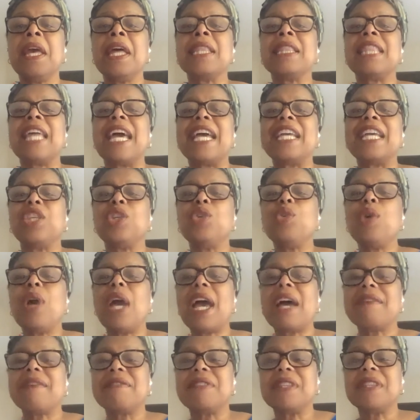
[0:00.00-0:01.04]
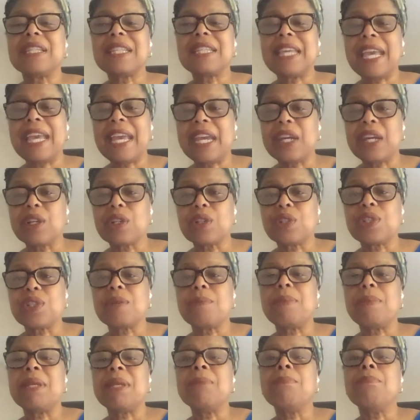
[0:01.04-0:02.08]
That you have the care to
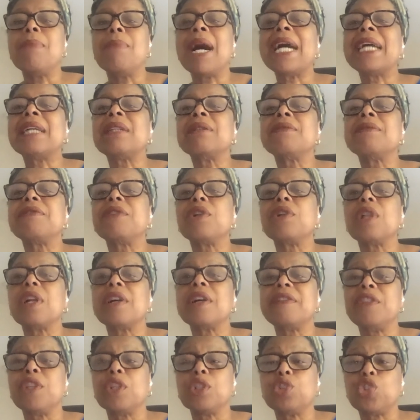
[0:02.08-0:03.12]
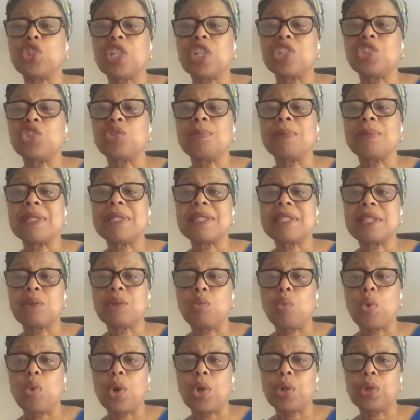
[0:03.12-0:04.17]
be mindful of your judgments
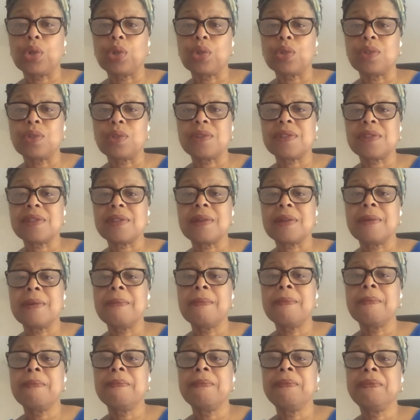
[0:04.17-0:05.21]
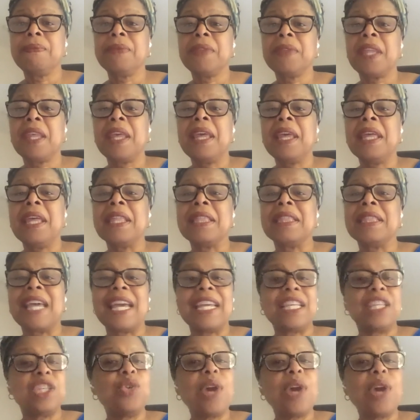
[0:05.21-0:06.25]
and words.
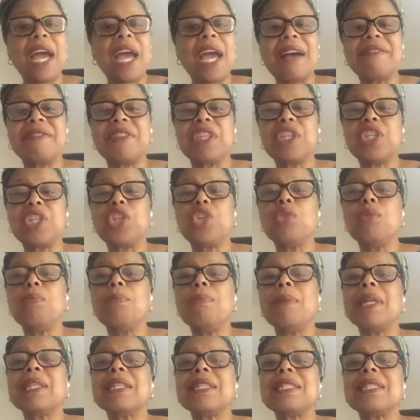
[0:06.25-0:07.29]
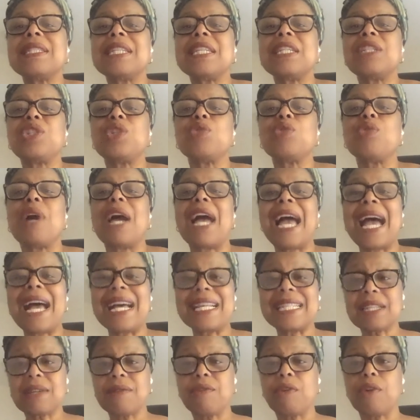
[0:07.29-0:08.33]
that you have the humility to
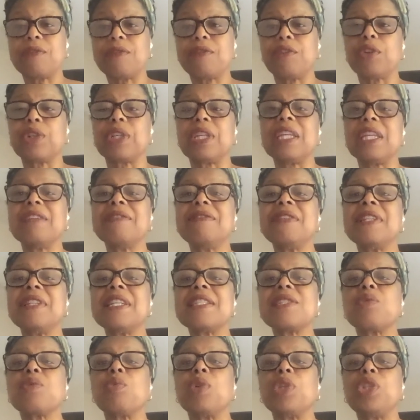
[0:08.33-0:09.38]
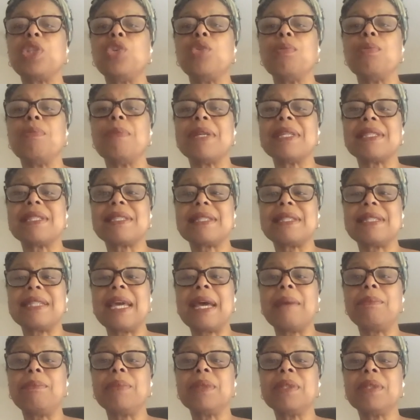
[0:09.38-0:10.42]
ask for forgiveness when you
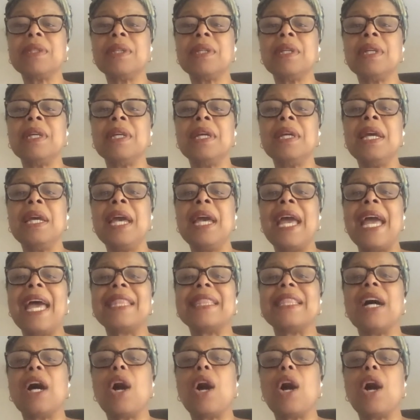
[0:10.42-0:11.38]
misstep, and the